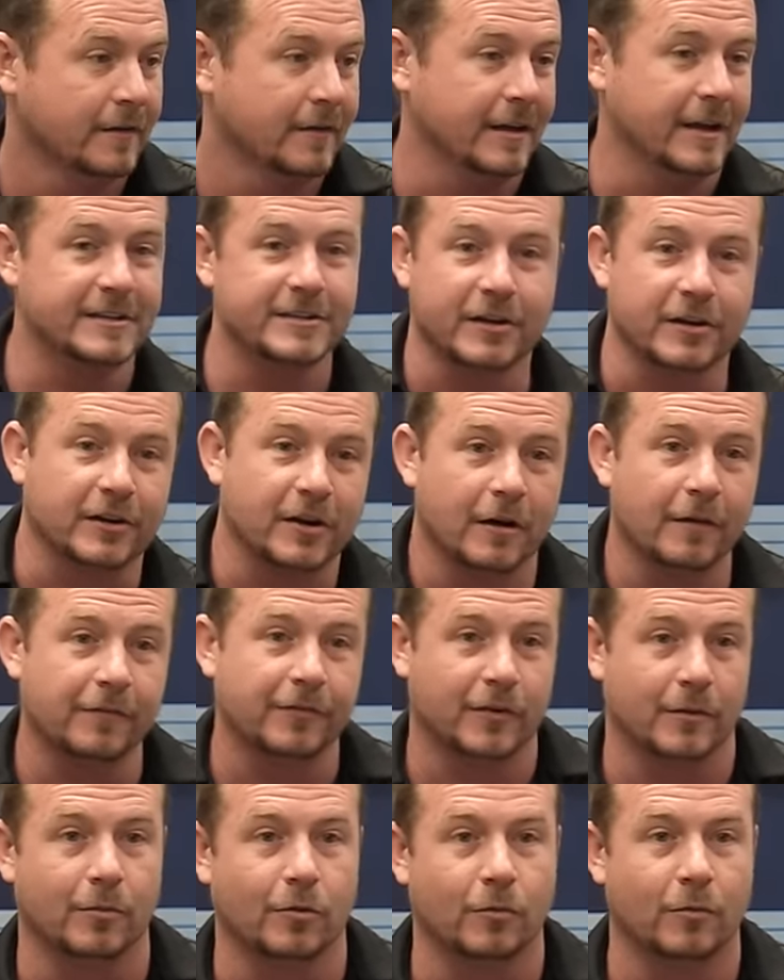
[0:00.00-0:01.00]
It's
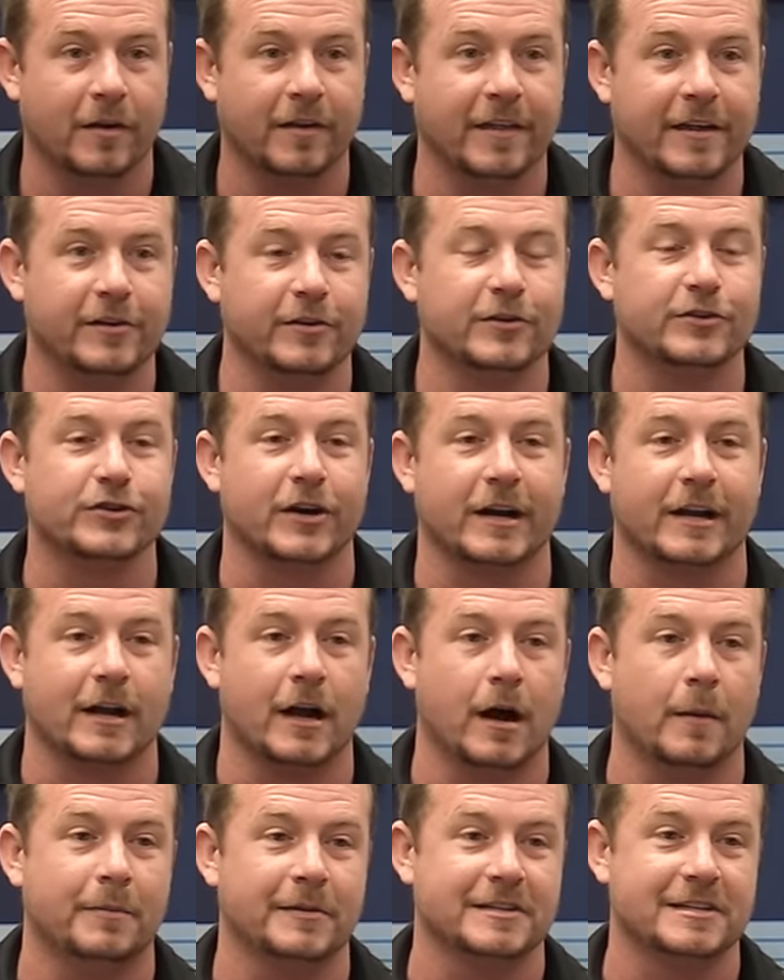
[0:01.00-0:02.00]
uncomfortable. What do they do to try to
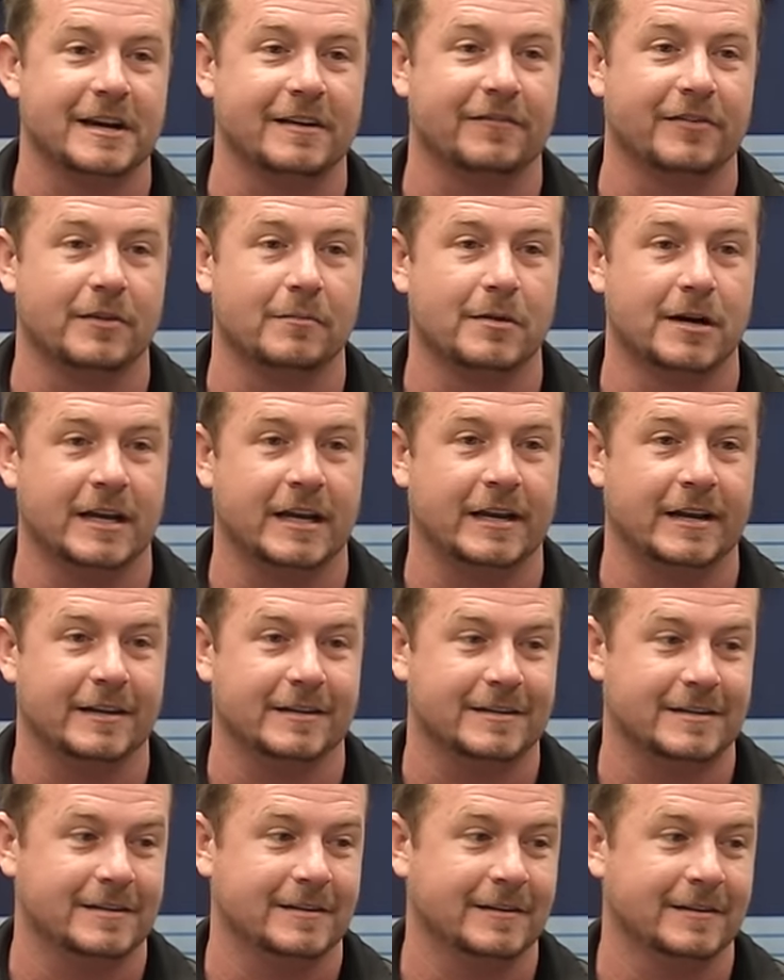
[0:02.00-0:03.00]
compensate for the
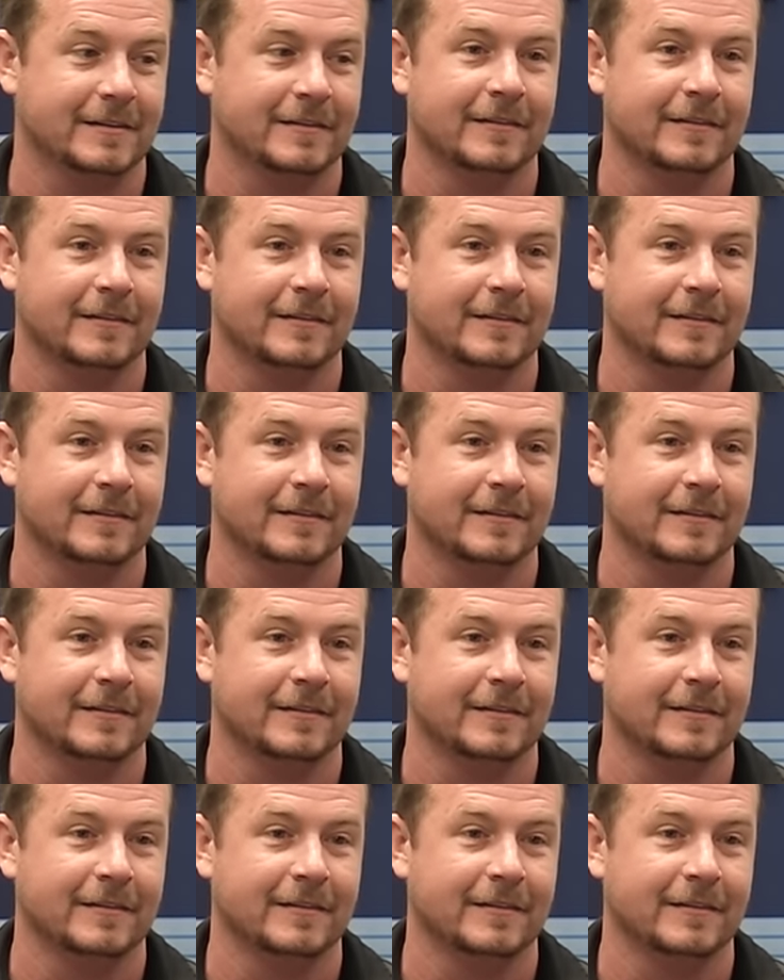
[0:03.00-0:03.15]
mugginess?